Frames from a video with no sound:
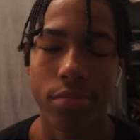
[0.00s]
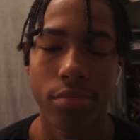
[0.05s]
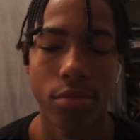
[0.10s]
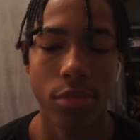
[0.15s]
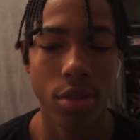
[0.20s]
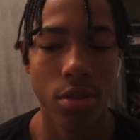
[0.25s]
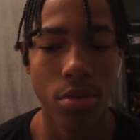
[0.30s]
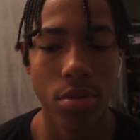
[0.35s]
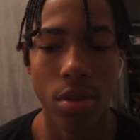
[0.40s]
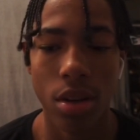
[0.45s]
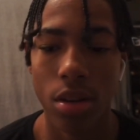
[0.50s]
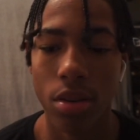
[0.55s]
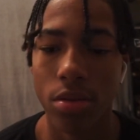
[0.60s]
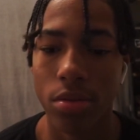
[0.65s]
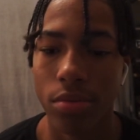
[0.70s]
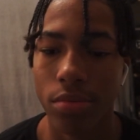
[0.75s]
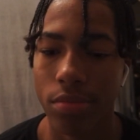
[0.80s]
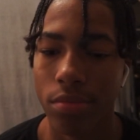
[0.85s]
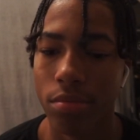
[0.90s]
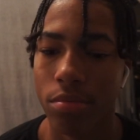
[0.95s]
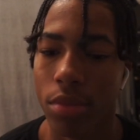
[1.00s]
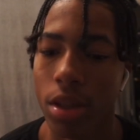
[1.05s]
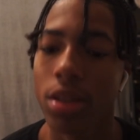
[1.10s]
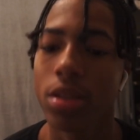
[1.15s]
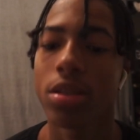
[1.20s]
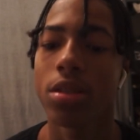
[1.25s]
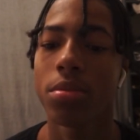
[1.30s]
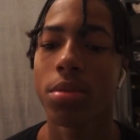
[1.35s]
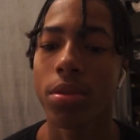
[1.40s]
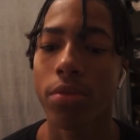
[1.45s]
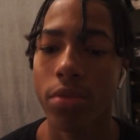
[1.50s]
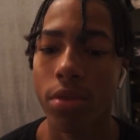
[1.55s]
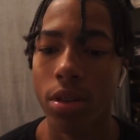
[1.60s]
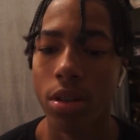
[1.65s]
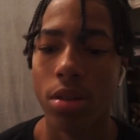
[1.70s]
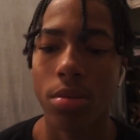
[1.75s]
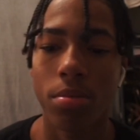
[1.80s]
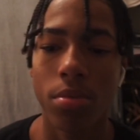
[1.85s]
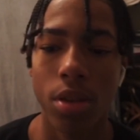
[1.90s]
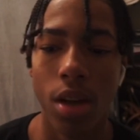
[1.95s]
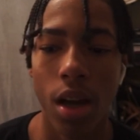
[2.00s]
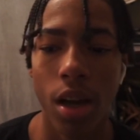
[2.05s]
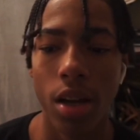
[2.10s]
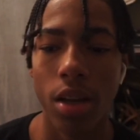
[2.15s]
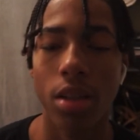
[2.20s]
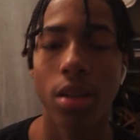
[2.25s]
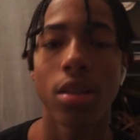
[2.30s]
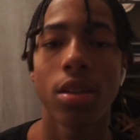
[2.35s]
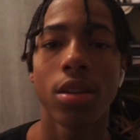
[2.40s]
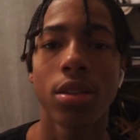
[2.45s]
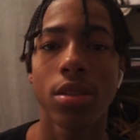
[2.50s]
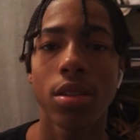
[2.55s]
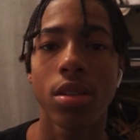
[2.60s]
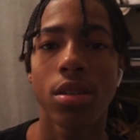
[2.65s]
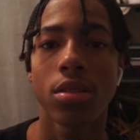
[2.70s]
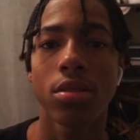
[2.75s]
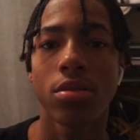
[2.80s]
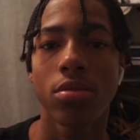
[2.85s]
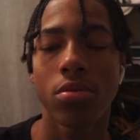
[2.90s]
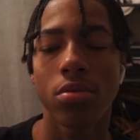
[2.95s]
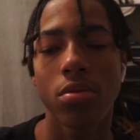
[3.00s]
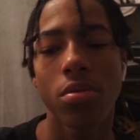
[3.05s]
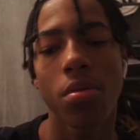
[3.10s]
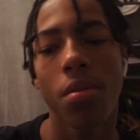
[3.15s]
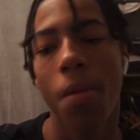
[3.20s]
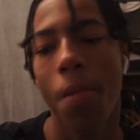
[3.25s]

you know, mess up the video. But hey, let's get into it.